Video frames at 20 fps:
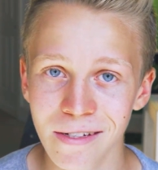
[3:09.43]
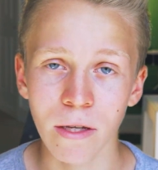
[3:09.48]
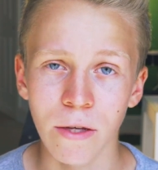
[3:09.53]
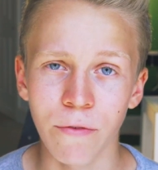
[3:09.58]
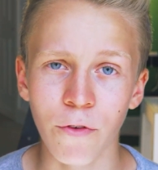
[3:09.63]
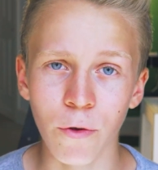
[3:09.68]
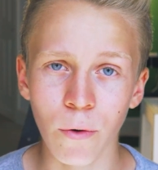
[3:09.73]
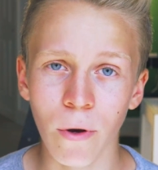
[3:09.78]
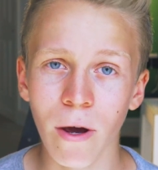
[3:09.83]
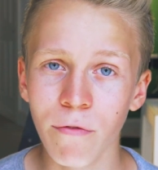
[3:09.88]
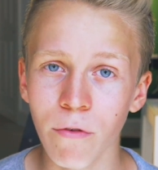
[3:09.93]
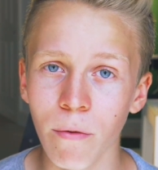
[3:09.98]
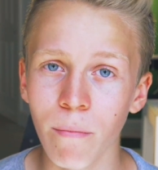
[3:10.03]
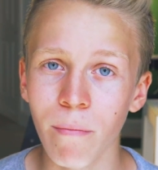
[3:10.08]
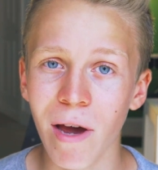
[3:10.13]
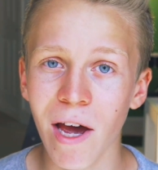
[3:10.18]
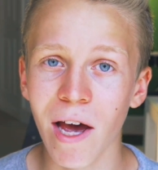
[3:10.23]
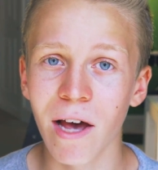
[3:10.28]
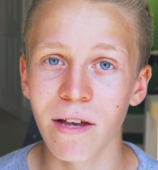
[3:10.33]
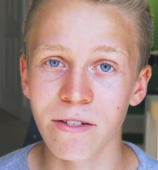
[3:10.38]
If you have a
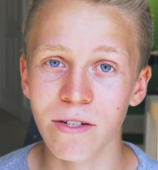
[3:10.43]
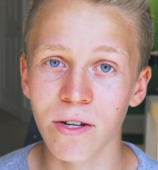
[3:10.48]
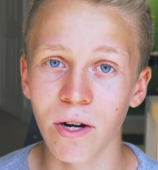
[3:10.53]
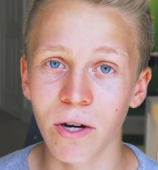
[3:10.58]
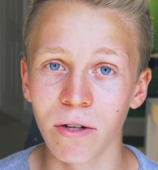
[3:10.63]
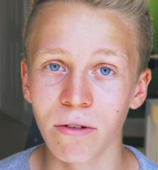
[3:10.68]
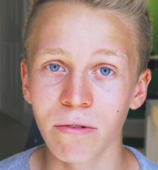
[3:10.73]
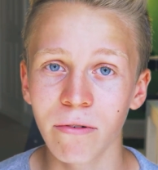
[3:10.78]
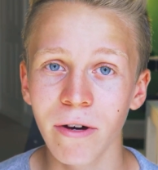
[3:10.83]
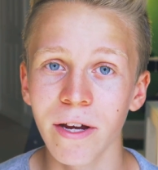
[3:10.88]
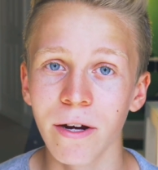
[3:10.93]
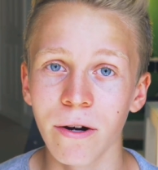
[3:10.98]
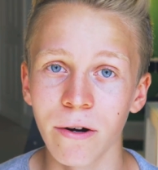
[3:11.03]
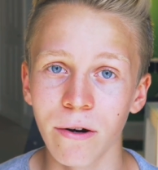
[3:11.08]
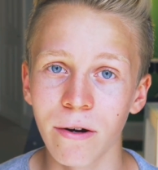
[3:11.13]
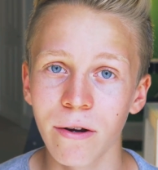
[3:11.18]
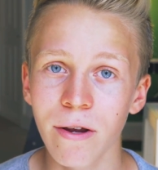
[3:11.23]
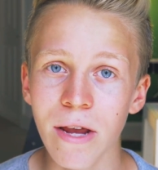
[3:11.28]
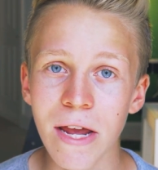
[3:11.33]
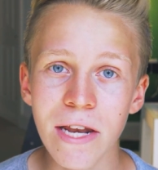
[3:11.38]
mask on a
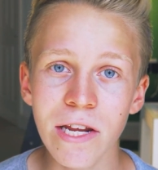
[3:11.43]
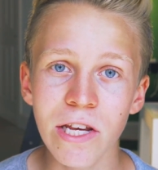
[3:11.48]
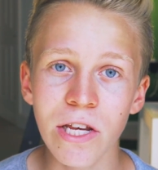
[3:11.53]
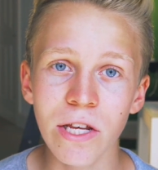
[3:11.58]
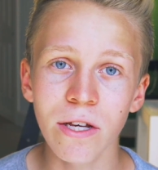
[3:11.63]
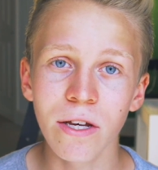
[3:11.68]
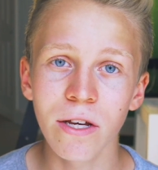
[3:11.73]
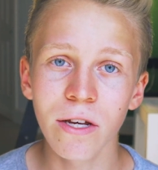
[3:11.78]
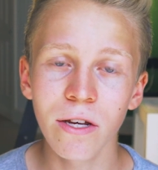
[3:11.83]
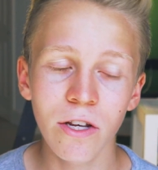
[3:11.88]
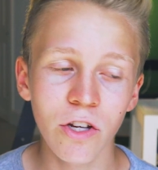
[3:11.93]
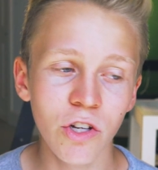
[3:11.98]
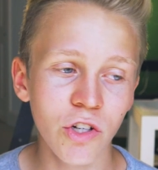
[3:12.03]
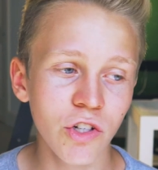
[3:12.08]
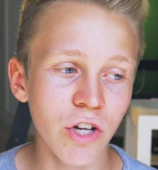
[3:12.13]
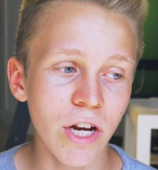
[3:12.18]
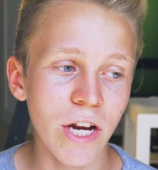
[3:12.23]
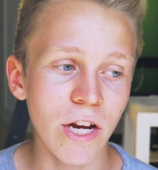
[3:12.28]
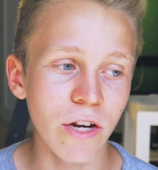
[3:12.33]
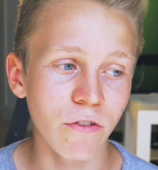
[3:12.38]
layer, any
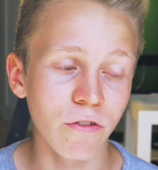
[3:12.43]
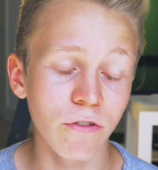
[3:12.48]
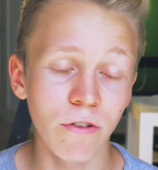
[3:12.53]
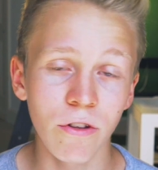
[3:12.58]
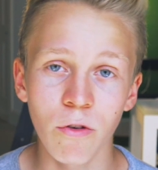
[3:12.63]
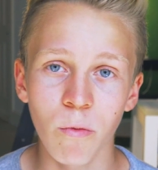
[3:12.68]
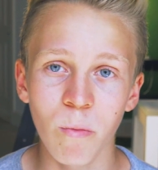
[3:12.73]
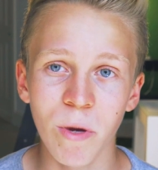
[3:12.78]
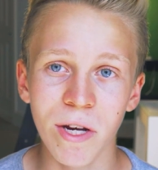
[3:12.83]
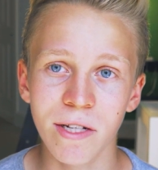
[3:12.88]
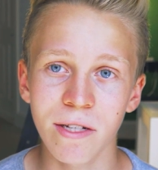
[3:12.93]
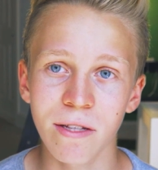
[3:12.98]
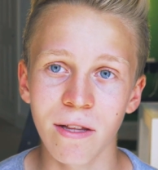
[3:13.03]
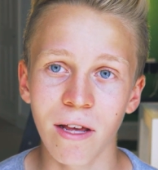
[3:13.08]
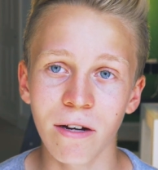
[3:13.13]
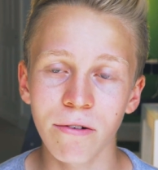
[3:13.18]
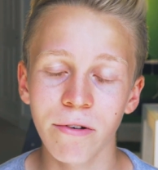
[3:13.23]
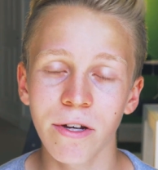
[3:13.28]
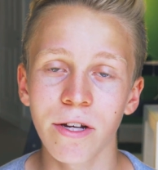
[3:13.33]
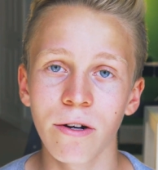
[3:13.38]
change that you make to
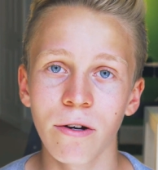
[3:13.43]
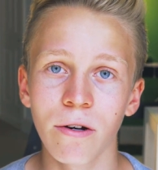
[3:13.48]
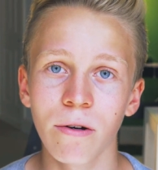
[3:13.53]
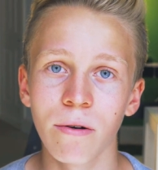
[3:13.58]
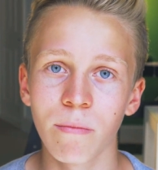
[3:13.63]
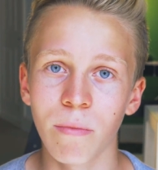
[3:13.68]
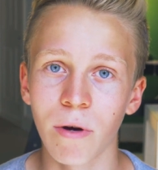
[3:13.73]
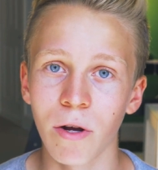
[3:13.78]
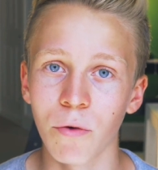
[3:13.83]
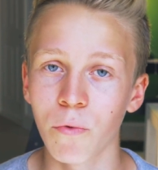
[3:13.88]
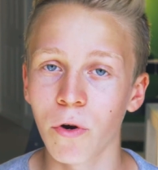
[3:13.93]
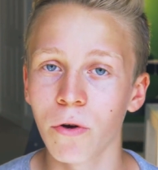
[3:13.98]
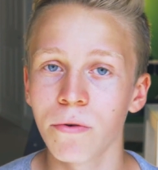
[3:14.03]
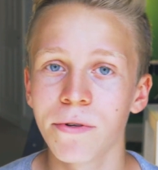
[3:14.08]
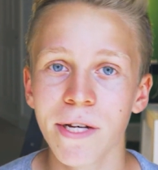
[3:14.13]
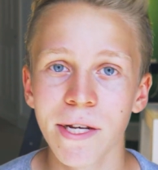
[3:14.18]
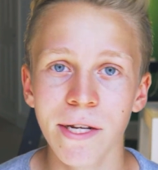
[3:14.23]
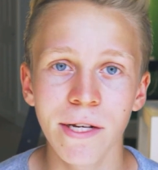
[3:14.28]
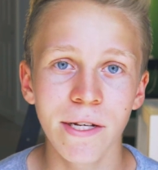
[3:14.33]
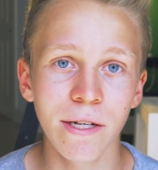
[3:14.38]
that layer by
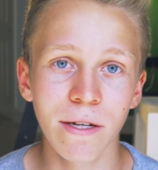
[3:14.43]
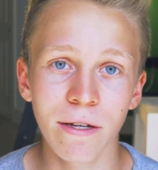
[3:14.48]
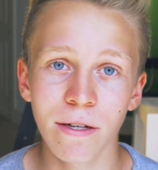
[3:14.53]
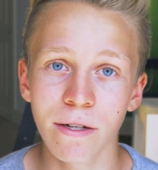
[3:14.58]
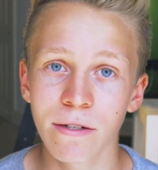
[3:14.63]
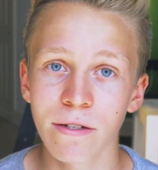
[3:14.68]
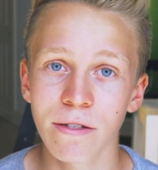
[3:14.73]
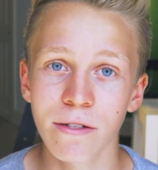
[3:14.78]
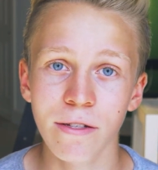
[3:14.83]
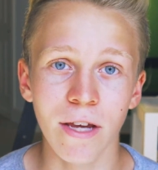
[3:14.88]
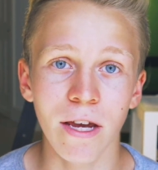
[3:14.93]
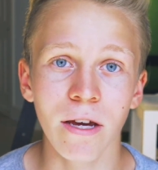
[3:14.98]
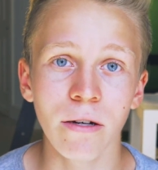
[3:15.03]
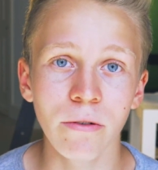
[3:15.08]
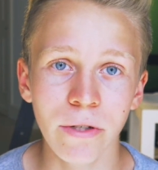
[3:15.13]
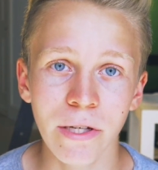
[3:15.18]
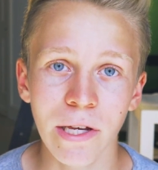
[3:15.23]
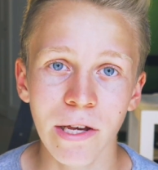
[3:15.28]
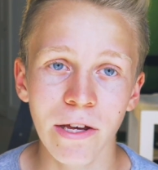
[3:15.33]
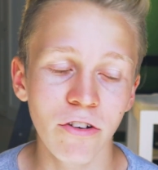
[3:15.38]
rotating it,
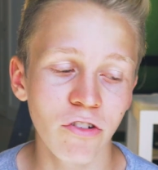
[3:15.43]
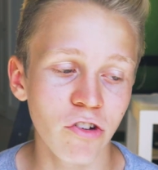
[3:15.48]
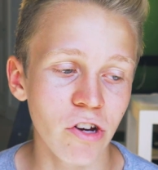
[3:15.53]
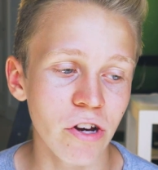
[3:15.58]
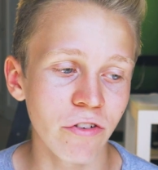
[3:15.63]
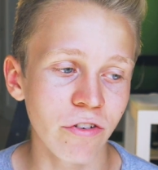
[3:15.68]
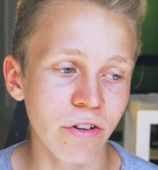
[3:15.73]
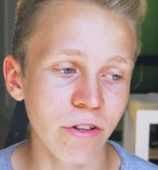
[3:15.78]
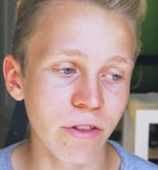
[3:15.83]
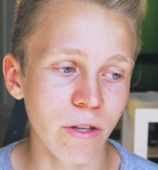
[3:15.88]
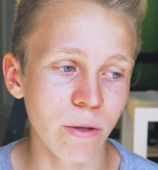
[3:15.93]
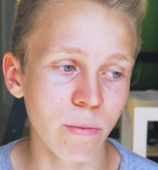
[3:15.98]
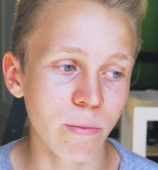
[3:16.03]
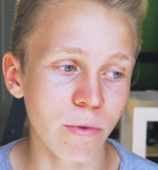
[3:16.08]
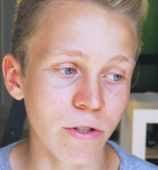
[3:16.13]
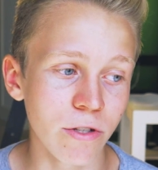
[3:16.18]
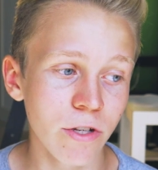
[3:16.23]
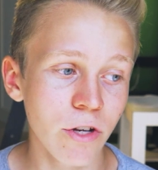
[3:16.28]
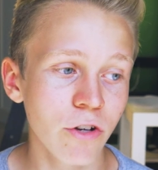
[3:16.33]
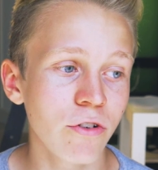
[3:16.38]
scaling it, changing the
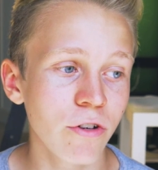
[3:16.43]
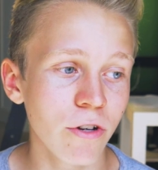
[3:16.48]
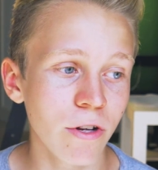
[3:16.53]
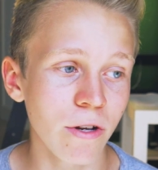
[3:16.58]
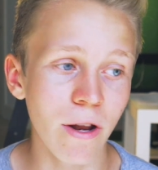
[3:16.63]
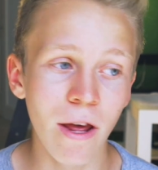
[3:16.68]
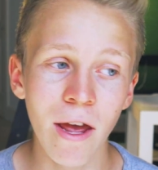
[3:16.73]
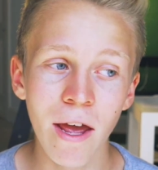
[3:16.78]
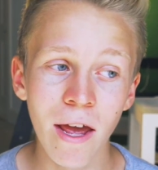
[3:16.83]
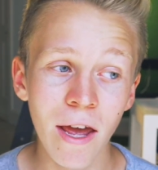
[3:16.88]
position,